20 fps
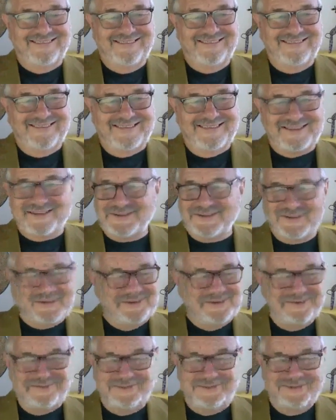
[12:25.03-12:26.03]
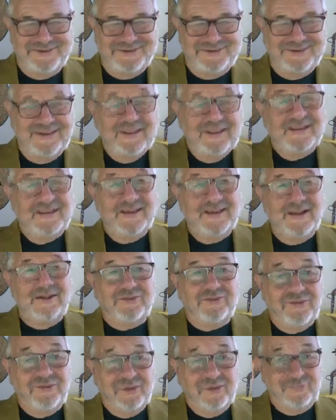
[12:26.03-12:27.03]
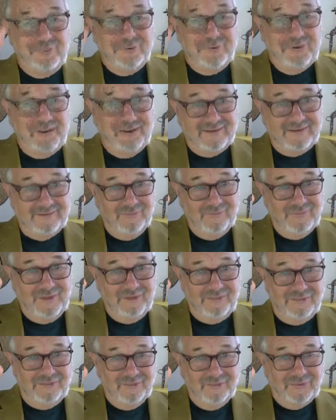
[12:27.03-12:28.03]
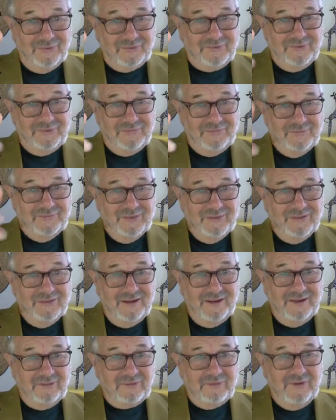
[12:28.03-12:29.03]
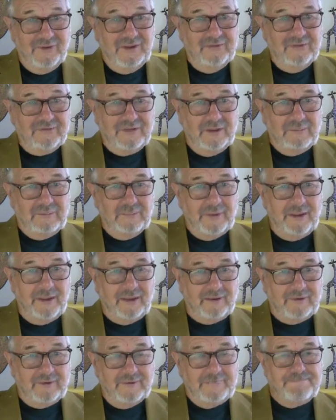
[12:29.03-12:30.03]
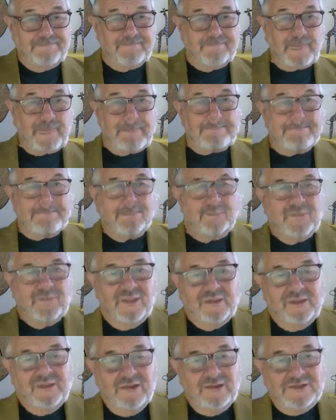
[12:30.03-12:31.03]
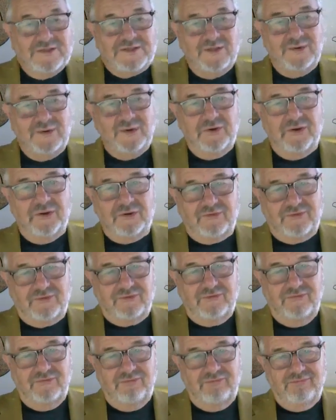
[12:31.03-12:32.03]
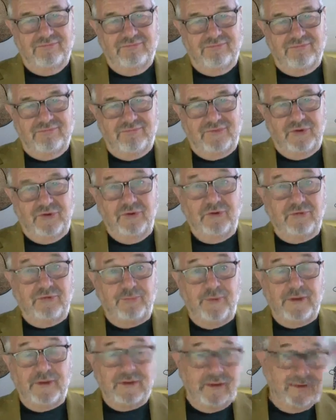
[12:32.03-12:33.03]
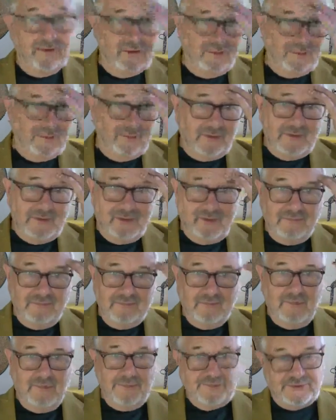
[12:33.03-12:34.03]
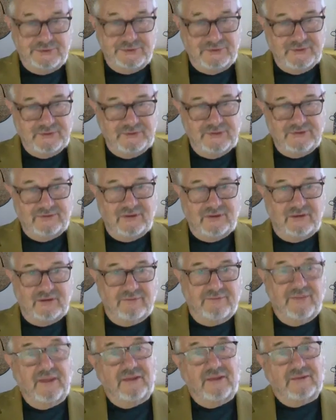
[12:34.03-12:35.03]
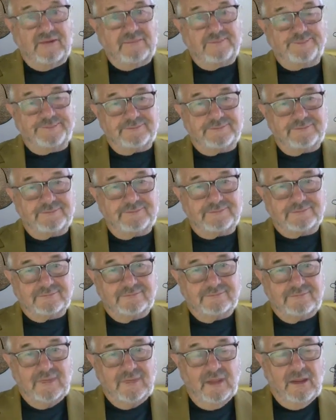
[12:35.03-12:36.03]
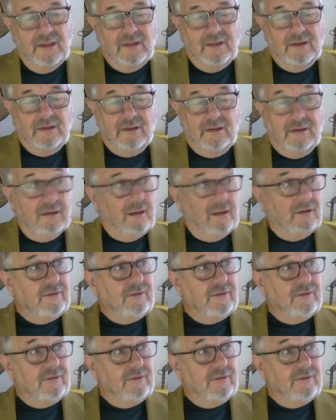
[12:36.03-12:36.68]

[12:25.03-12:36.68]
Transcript: This is confusing. So I put out 1 thought, and 3 have come back. So I got 2 speaking opportunities out of that. And